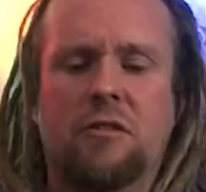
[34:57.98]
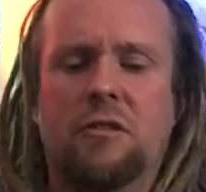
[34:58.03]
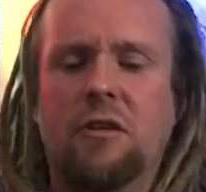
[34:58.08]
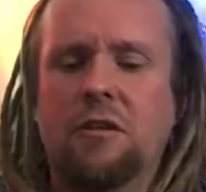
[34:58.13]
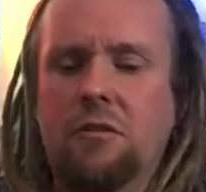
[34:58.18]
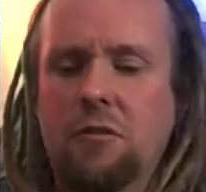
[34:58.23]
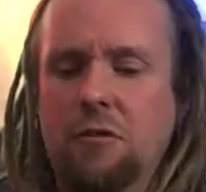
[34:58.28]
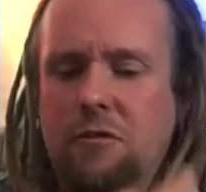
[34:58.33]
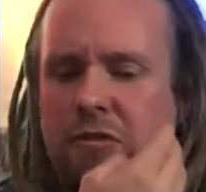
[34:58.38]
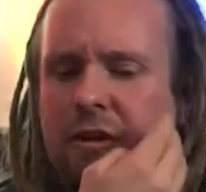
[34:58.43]
She
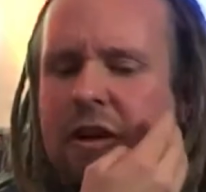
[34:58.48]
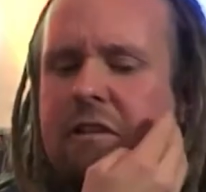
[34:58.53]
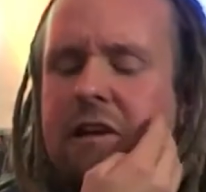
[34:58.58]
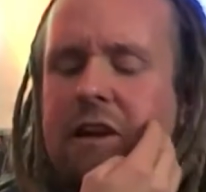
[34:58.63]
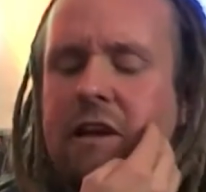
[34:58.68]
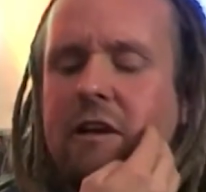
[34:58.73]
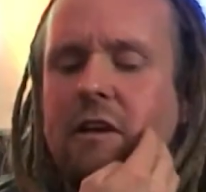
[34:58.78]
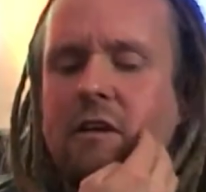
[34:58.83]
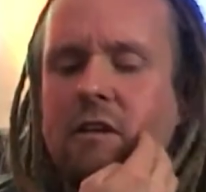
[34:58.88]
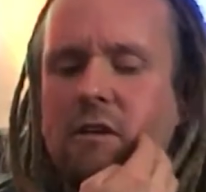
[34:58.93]
said, "You're
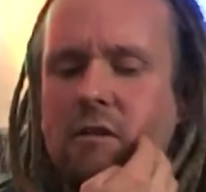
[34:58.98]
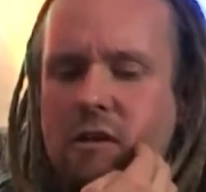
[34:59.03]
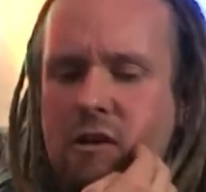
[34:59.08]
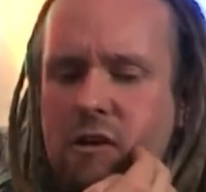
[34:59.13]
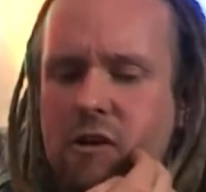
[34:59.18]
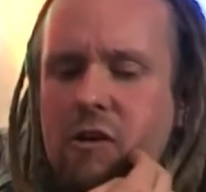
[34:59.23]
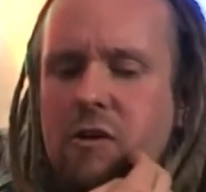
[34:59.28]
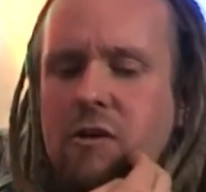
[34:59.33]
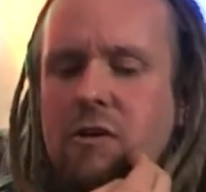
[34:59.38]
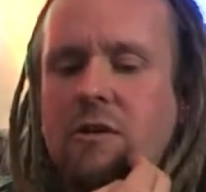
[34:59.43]
very
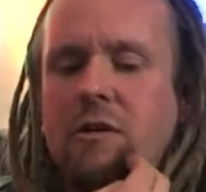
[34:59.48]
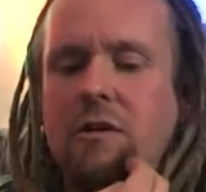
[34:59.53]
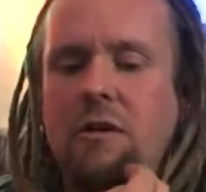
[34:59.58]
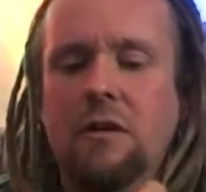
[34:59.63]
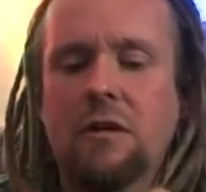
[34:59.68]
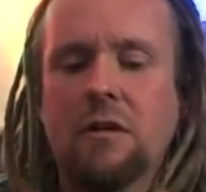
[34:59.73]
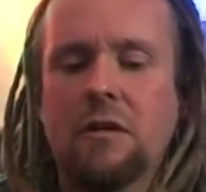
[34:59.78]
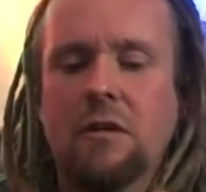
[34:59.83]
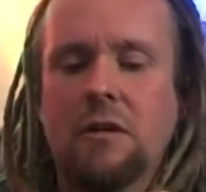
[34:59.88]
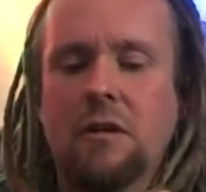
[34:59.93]
good,
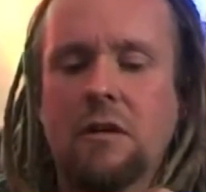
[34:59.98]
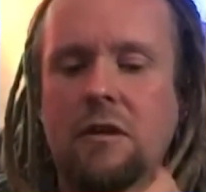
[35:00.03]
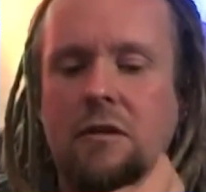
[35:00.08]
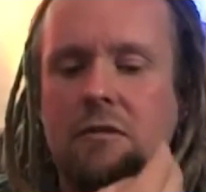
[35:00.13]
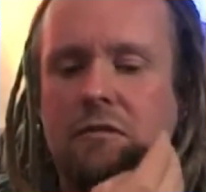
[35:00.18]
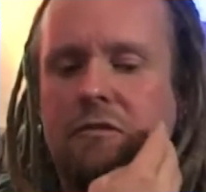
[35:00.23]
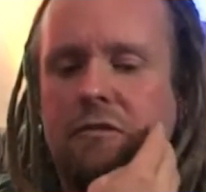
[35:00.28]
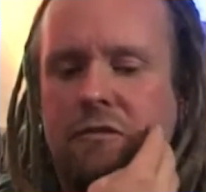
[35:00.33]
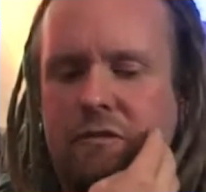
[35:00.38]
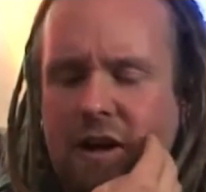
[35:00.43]

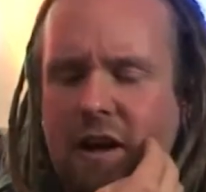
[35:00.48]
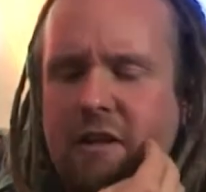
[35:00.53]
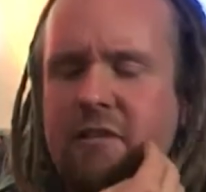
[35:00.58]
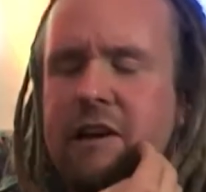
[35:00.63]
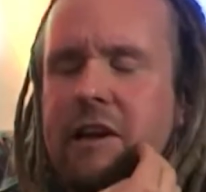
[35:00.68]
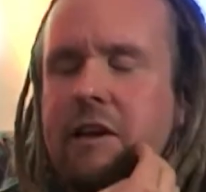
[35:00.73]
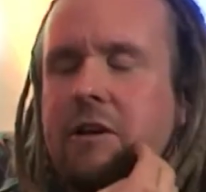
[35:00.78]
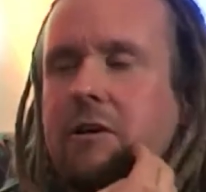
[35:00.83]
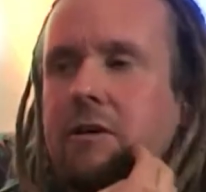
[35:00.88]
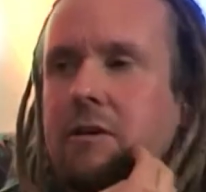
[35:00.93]

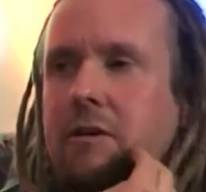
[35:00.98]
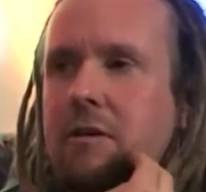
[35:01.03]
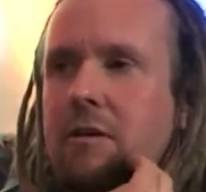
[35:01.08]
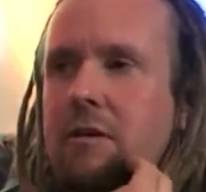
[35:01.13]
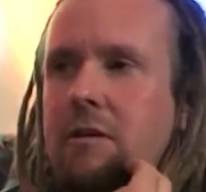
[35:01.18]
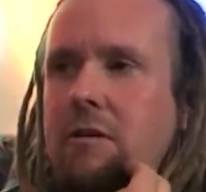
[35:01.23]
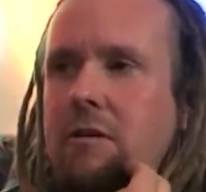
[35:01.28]
very good."